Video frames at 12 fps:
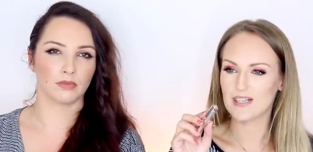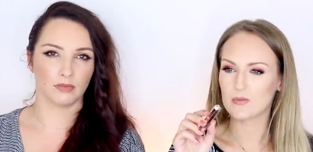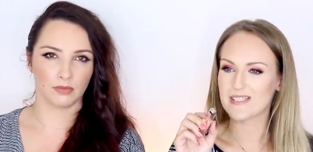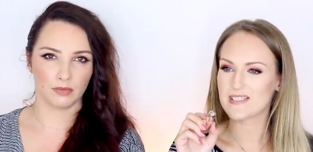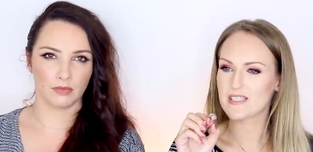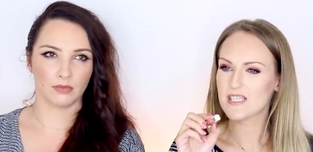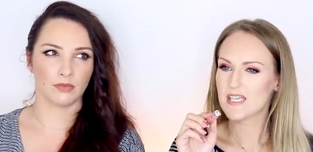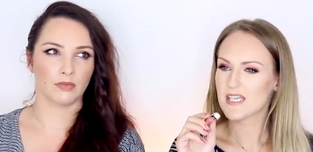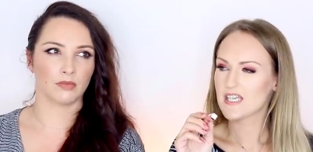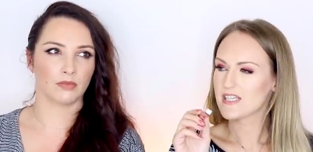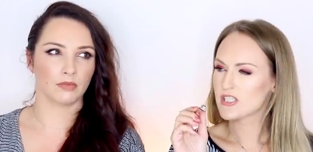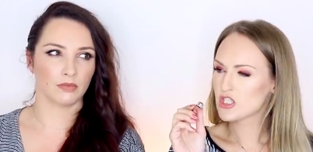Speaker 1: and it was
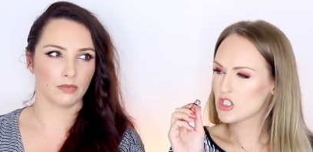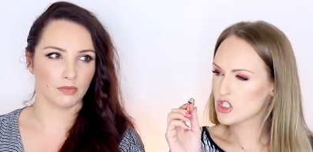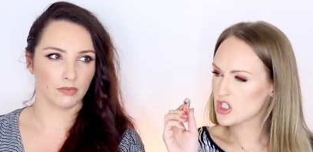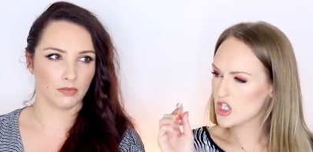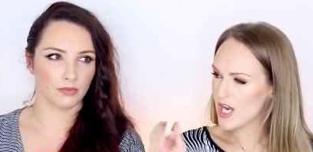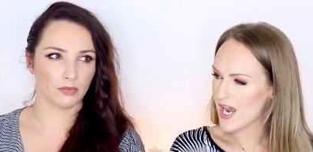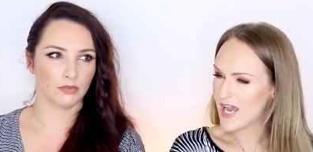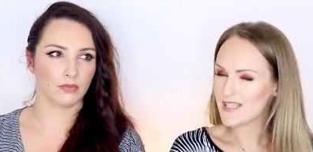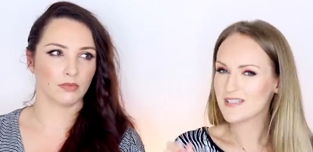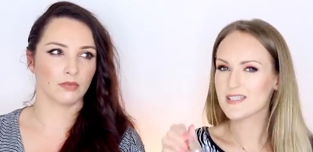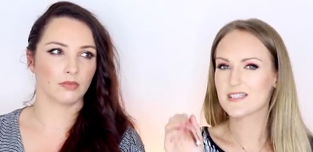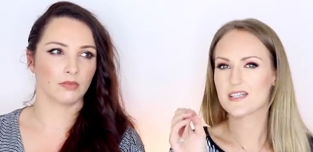
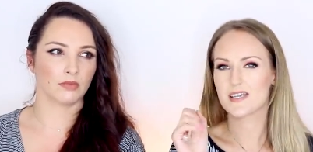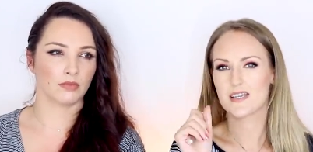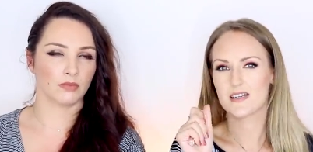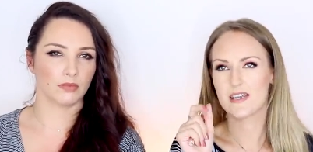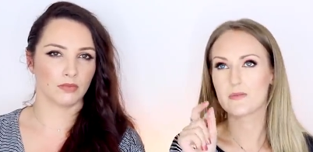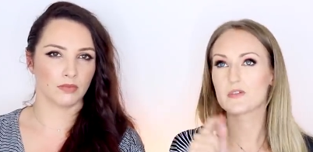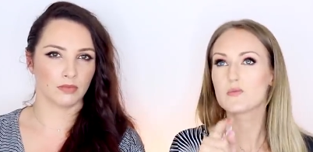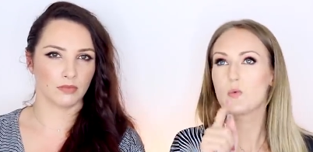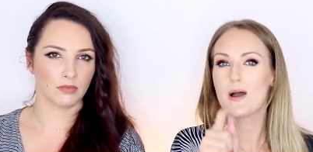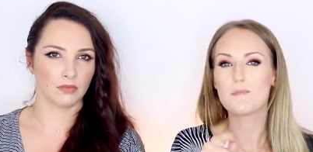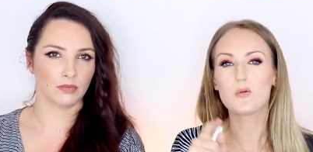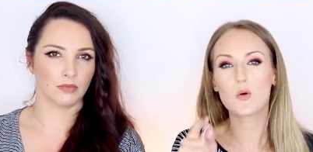just it was
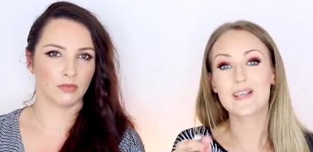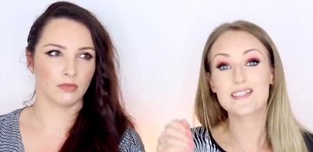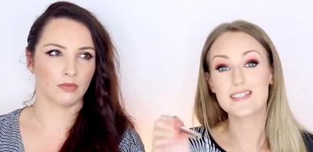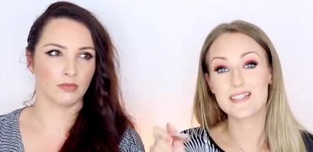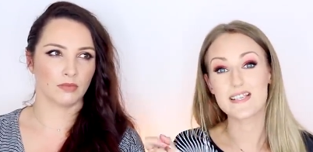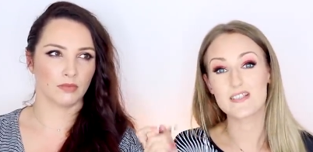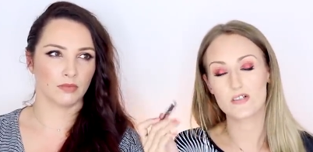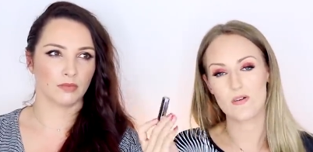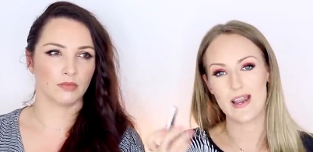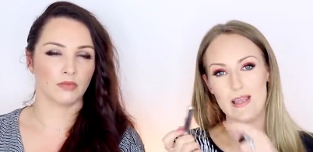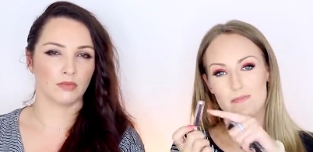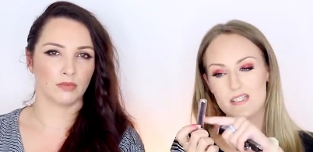one point six
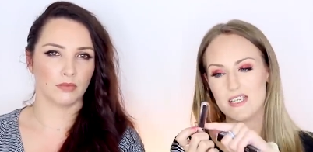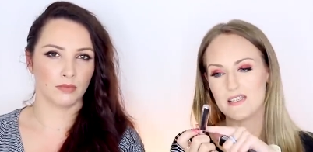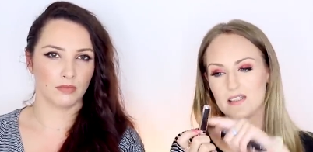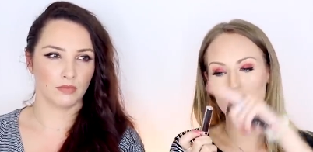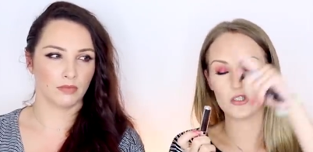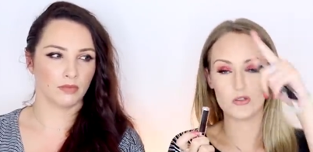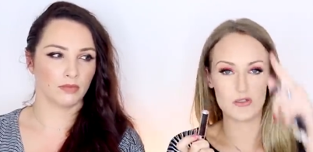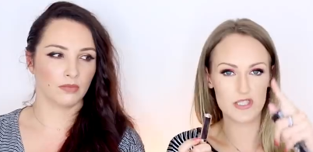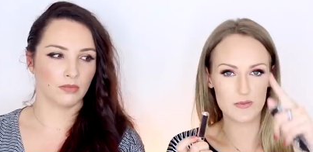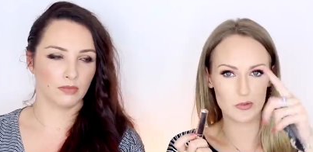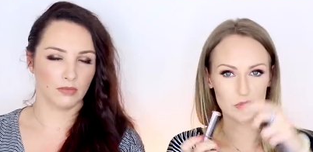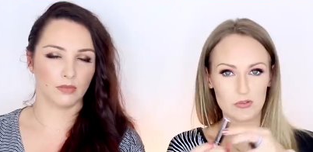grams in the
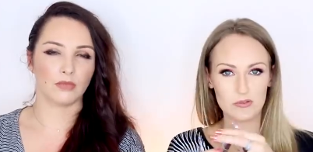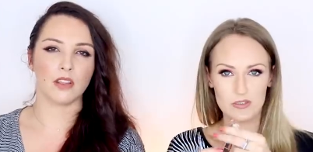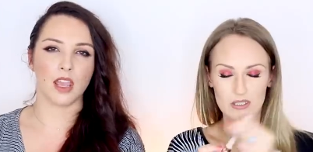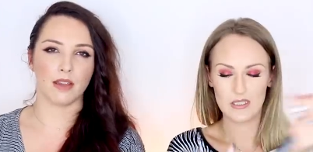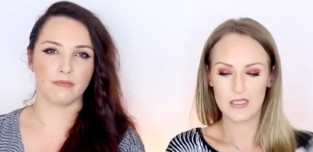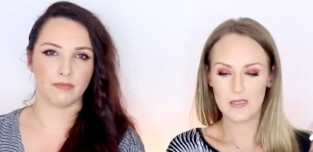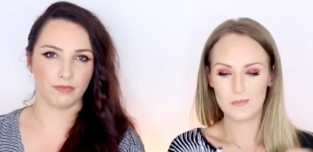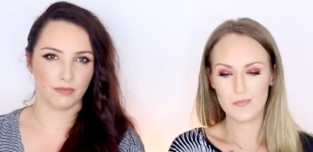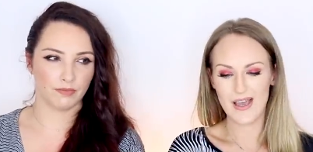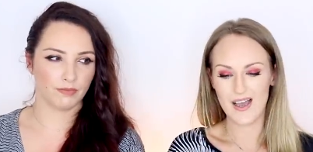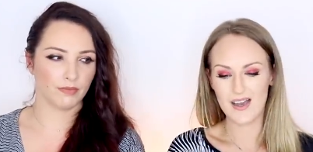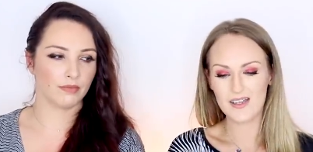usable yeah.
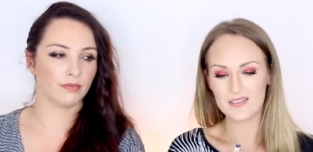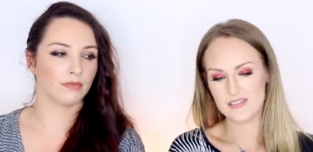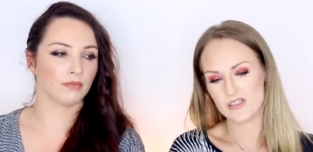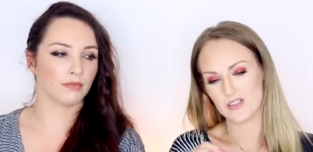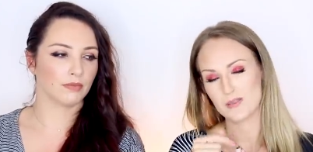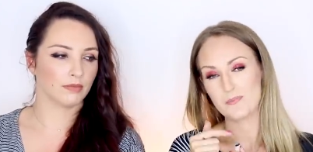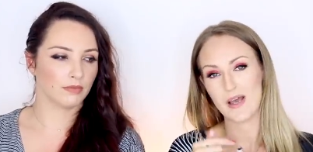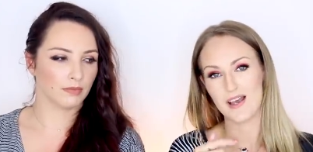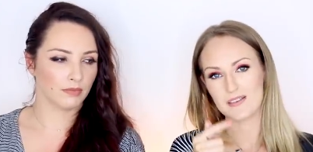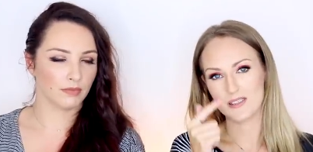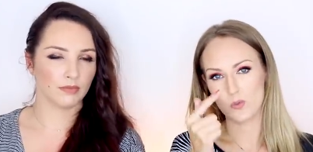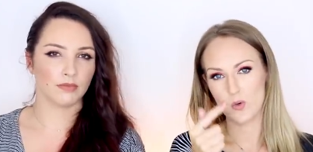part. So the
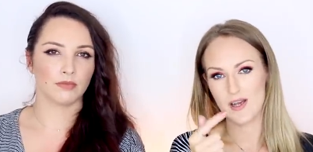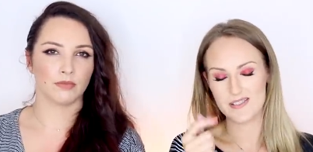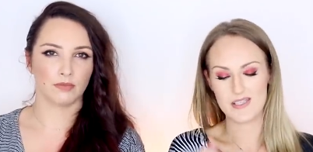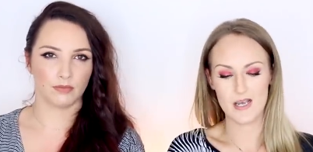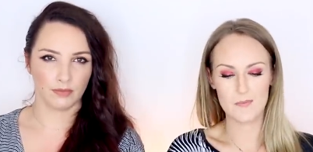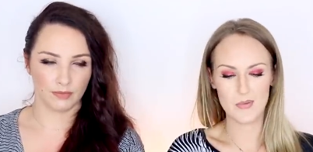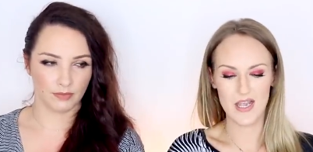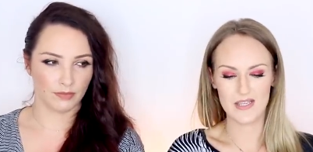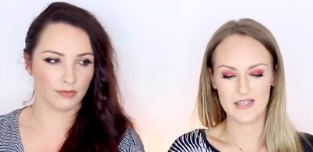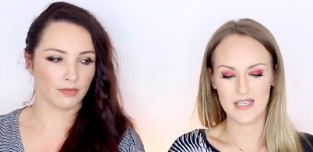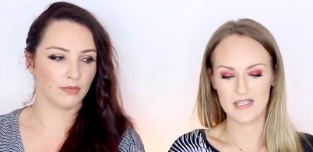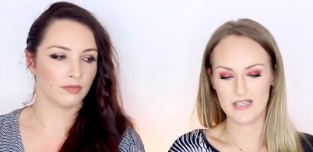part that winds up,
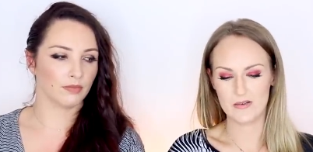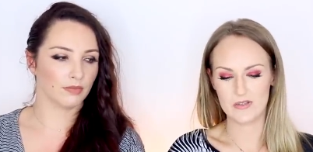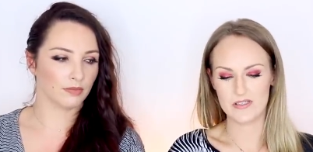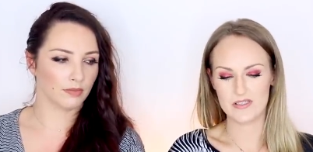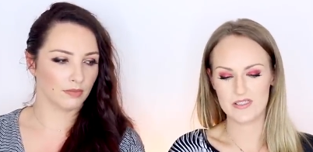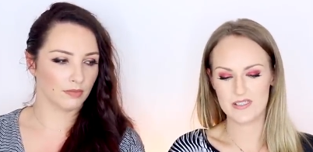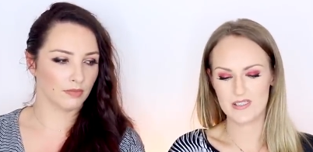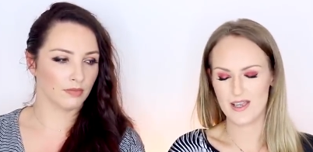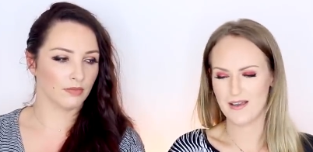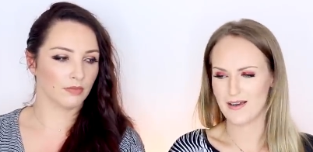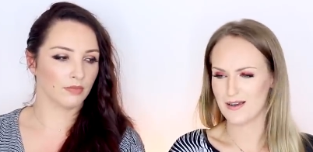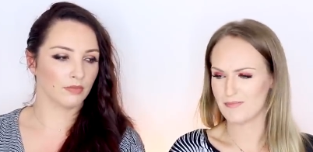and then there was.
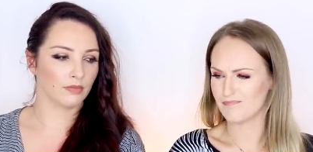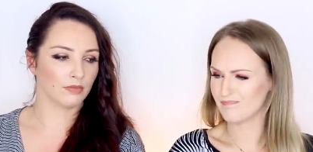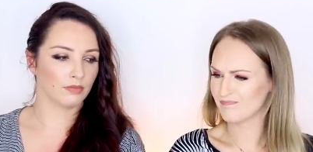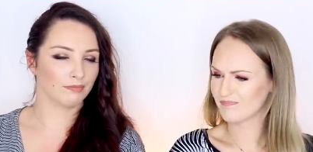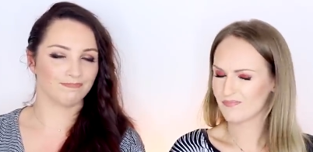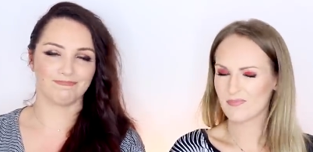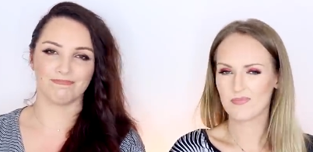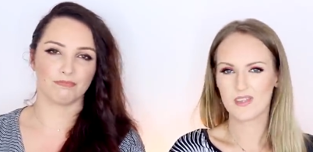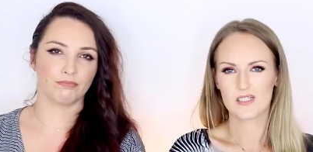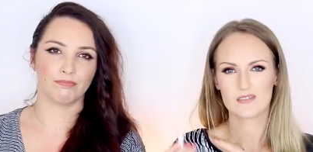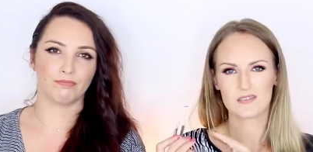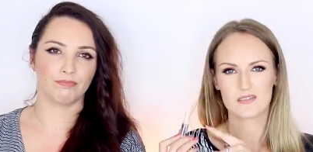Um,
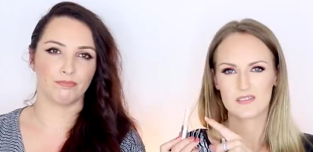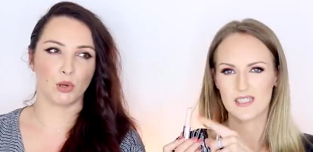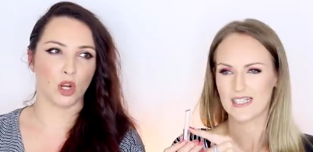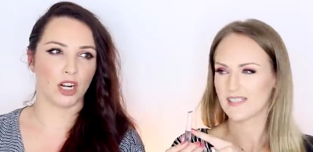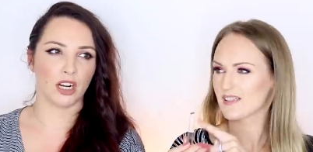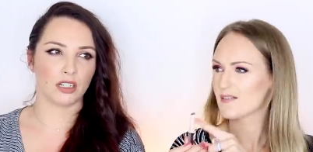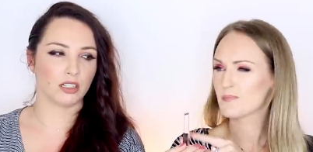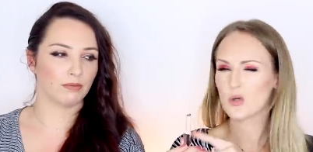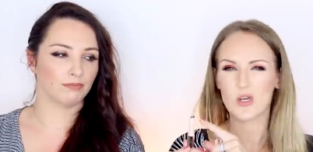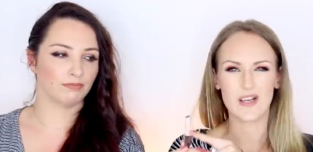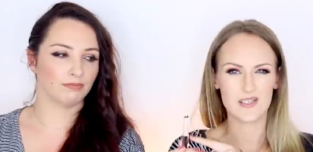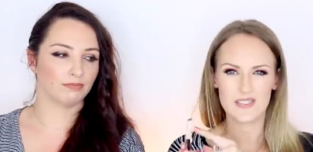Like product.
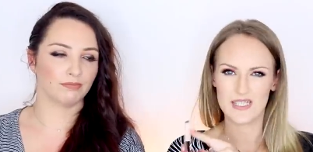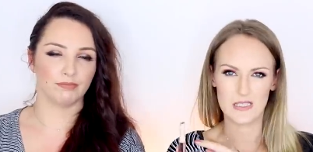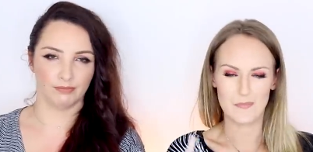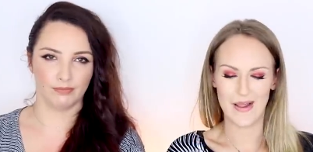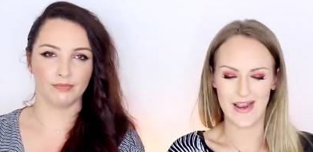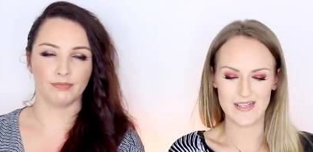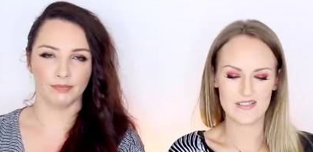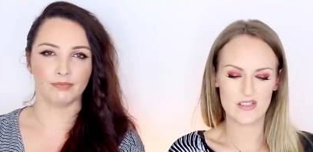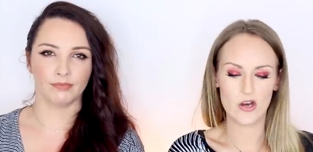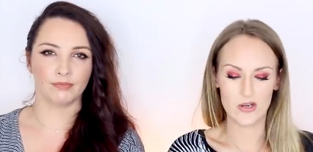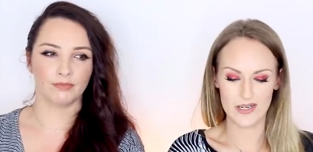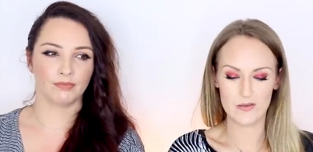product in the base.
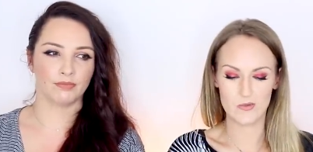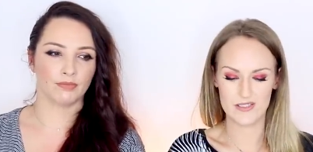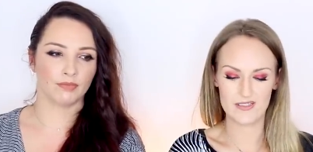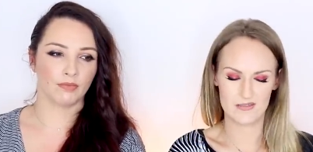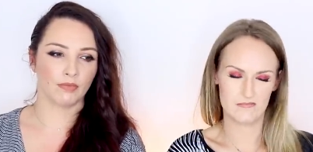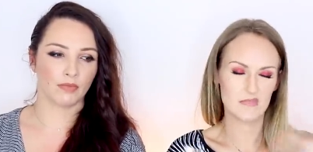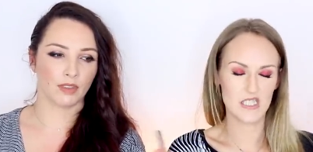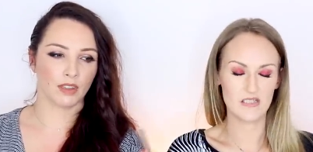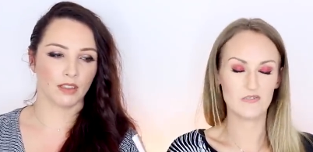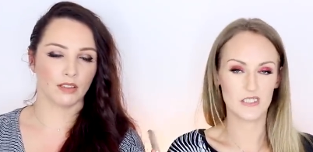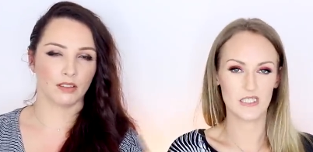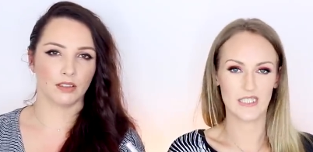So it was
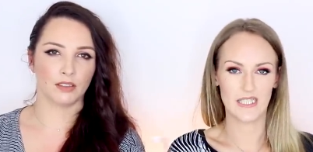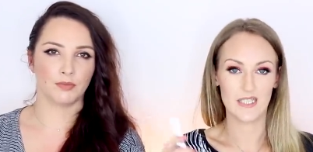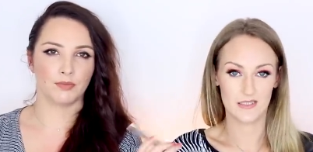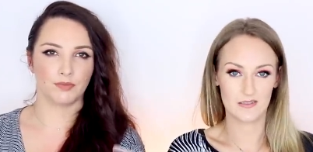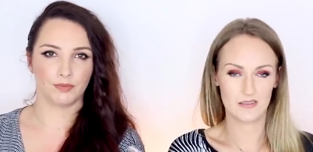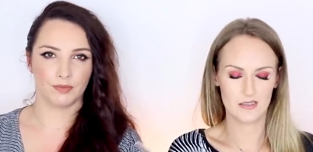definitely a,